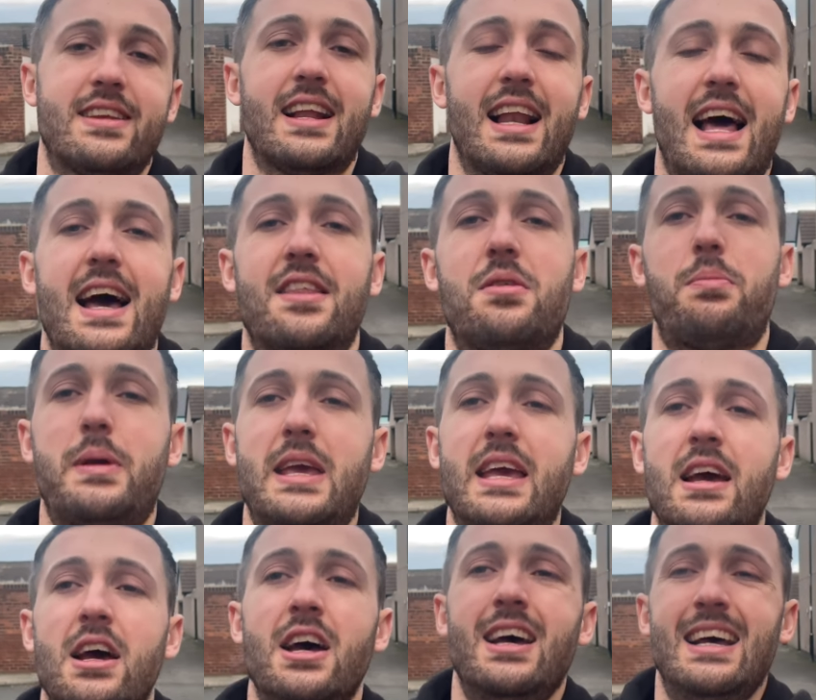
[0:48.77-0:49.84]
It'll either be a
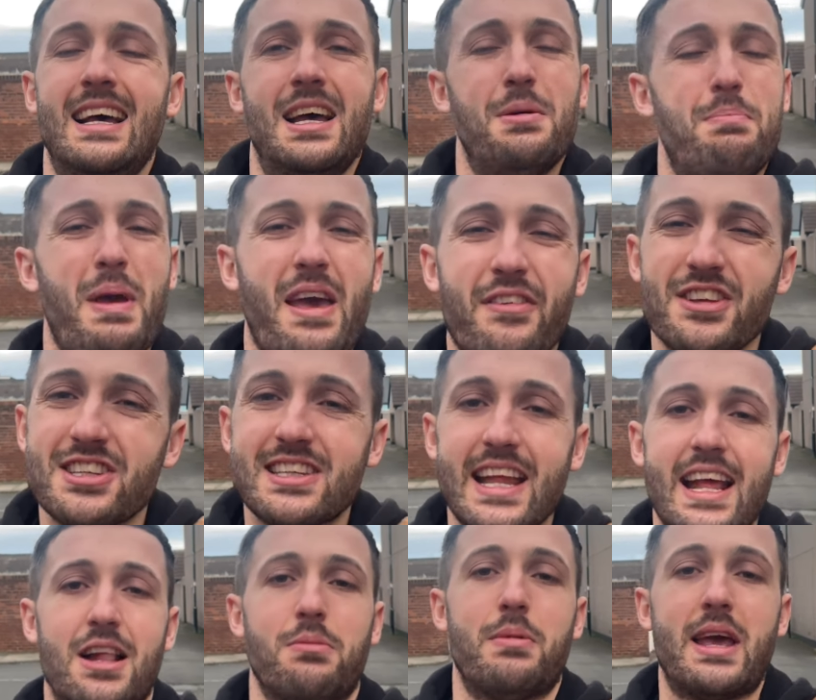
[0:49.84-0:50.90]
bit of a
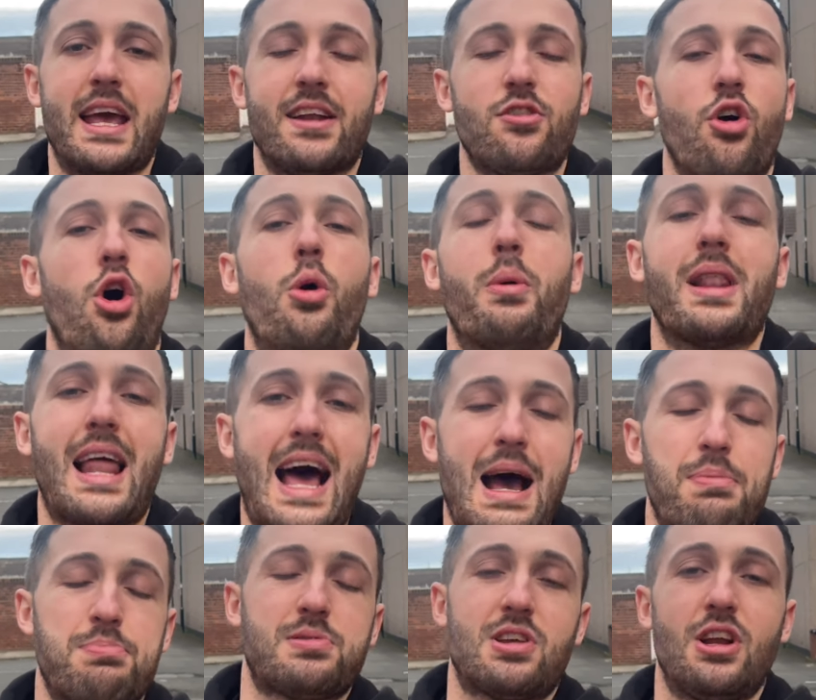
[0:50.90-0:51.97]
stalemate or we'll
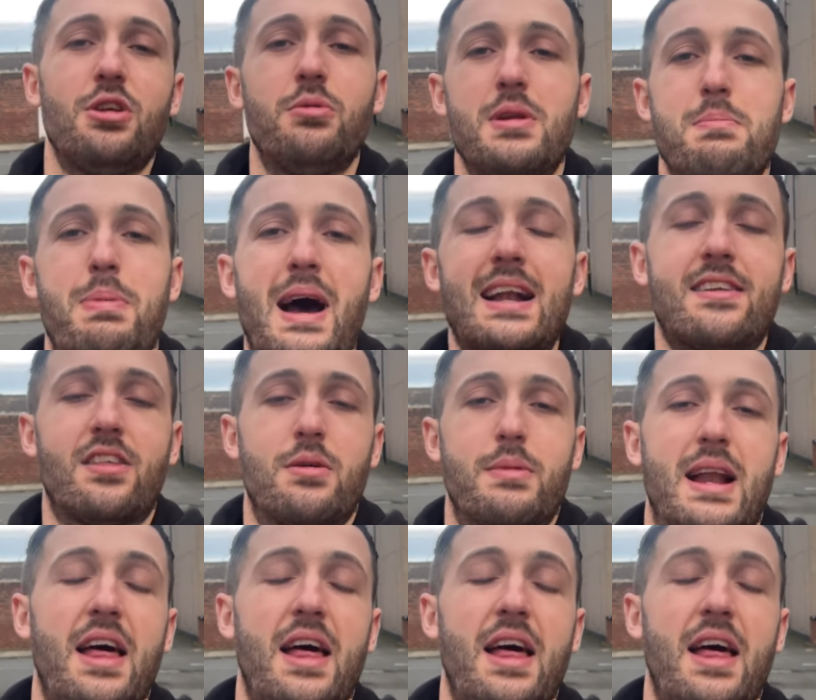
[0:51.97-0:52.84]
absolutely batter them.